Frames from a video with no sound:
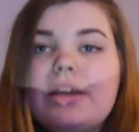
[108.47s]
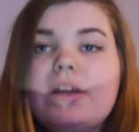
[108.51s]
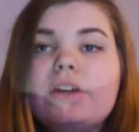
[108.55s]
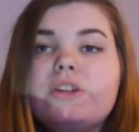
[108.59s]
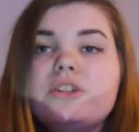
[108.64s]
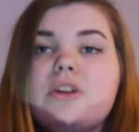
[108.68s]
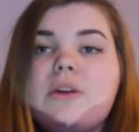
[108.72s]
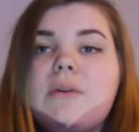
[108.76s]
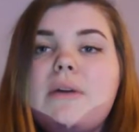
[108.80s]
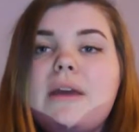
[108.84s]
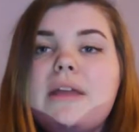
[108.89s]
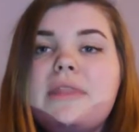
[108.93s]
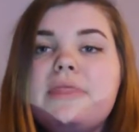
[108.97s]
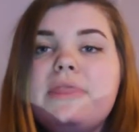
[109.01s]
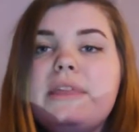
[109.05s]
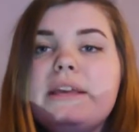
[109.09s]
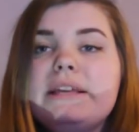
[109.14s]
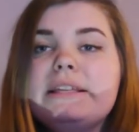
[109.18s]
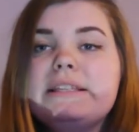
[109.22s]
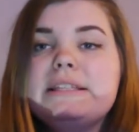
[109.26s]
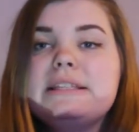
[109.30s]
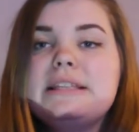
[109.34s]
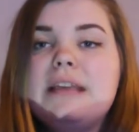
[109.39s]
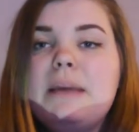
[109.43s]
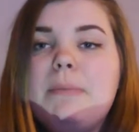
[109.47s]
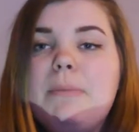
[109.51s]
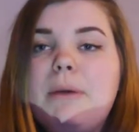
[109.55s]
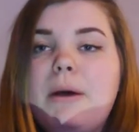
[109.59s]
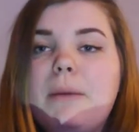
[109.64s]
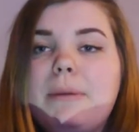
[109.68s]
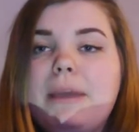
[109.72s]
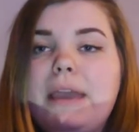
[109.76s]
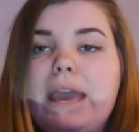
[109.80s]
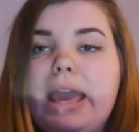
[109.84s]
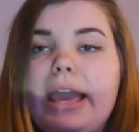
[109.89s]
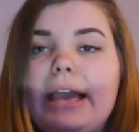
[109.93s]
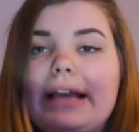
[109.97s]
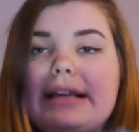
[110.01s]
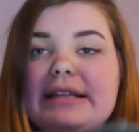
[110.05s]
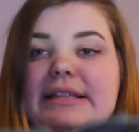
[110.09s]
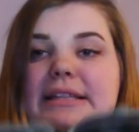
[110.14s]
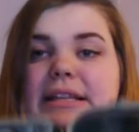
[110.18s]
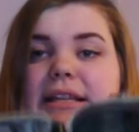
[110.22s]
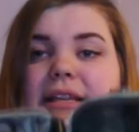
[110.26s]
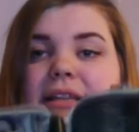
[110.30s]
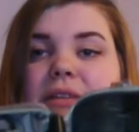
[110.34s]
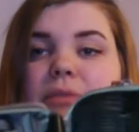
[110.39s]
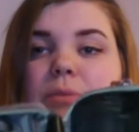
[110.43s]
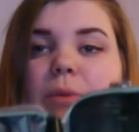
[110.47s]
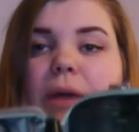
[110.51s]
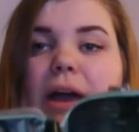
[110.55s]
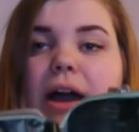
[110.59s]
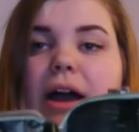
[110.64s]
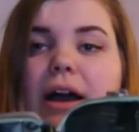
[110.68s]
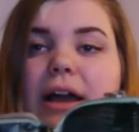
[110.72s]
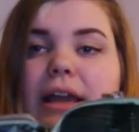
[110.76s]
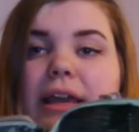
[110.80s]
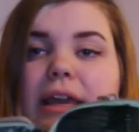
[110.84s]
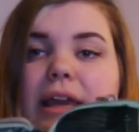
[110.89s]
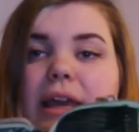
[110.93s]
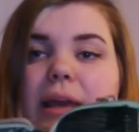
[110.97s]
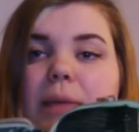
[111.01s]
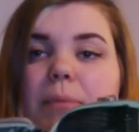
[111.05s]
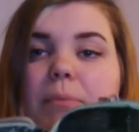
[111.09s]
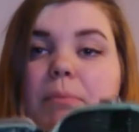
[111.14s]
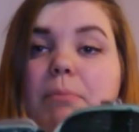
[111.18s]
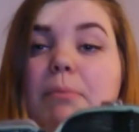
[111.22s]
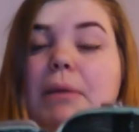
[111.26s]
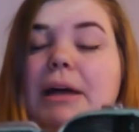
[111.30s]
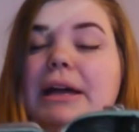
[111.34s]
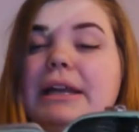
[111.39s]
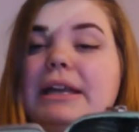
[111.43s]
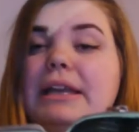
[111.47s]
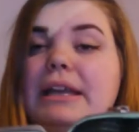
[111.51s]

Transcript: So in this zip-up case is where I keep my